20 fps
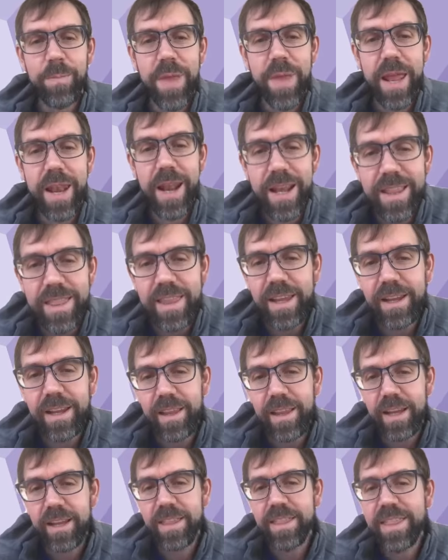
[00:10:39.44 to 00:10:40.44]
And I think
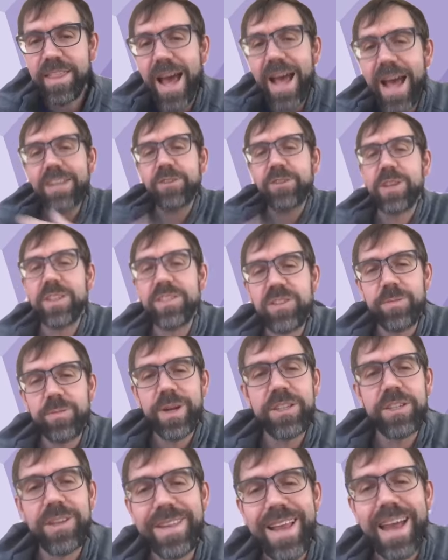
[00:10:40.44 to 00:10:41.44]
like that
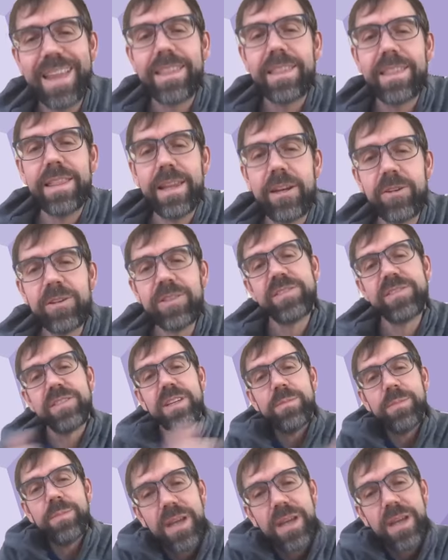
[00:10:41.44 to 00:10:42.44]
transformation, that
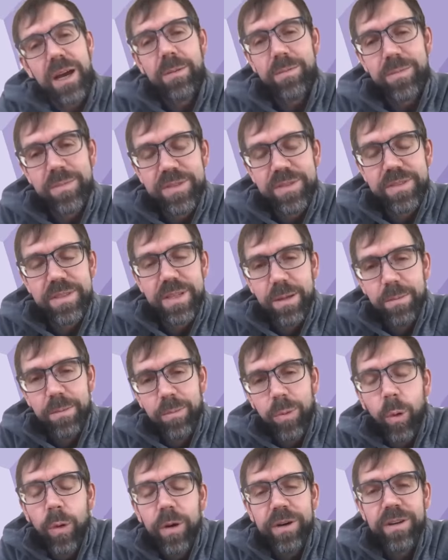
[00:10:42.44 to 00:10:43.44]
literacy becomes
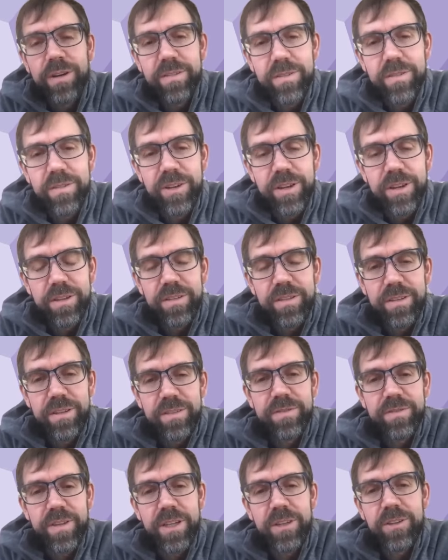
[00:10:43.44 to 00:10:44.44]
important for the
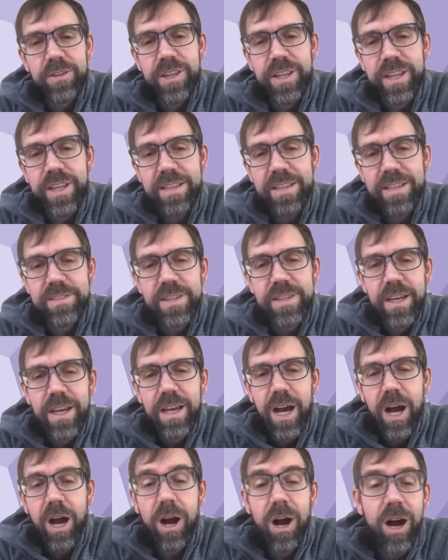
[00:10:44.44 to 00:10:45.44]
field. And that's
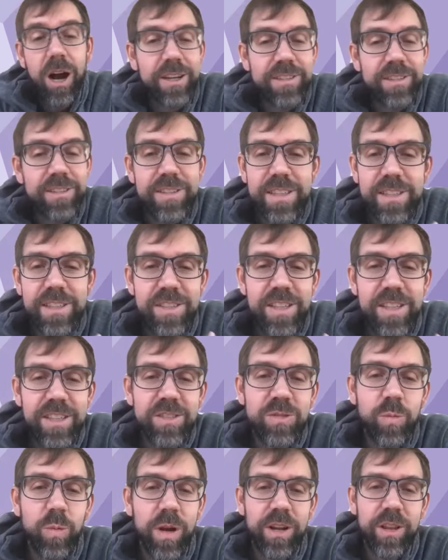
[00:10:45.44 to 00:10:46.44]
honestly,
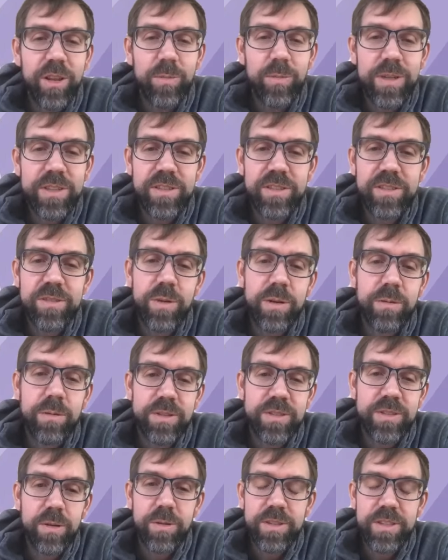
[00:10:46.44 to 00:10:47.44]
it's one of the reasons we were
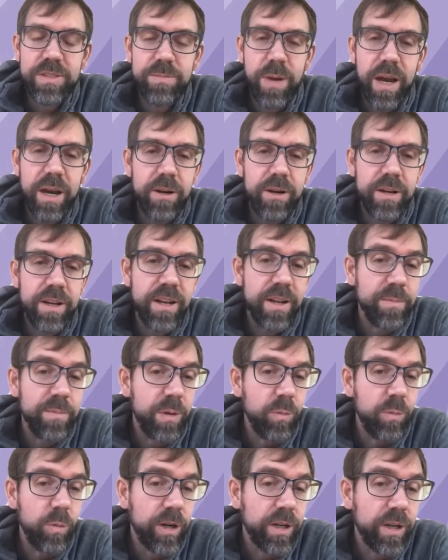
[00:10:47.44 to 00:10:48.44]
so inspired and have
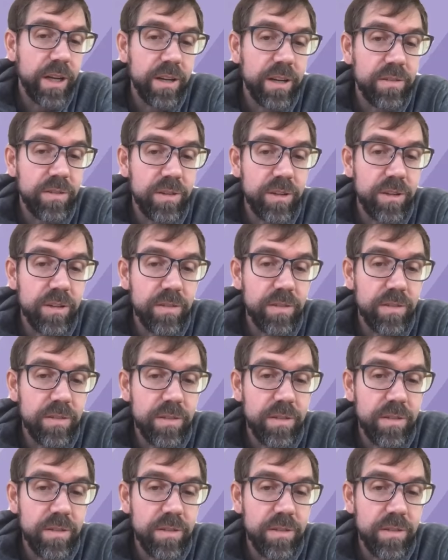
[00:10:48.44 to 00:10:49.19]
been working for,